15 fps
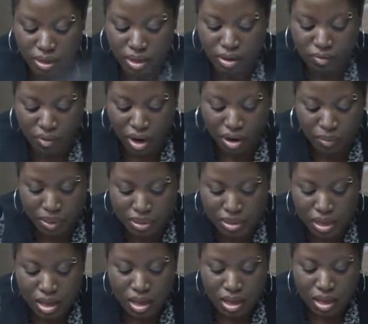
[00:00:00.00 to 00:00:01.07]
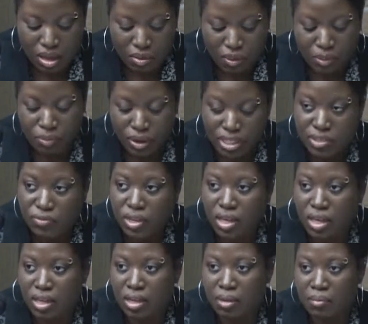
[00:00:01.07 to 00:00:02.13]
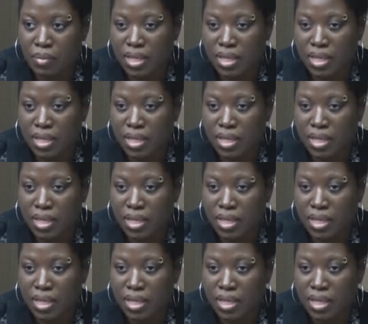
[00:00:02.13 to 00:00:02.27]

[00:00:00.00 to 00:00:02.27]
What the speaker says: environments, when breastfeeding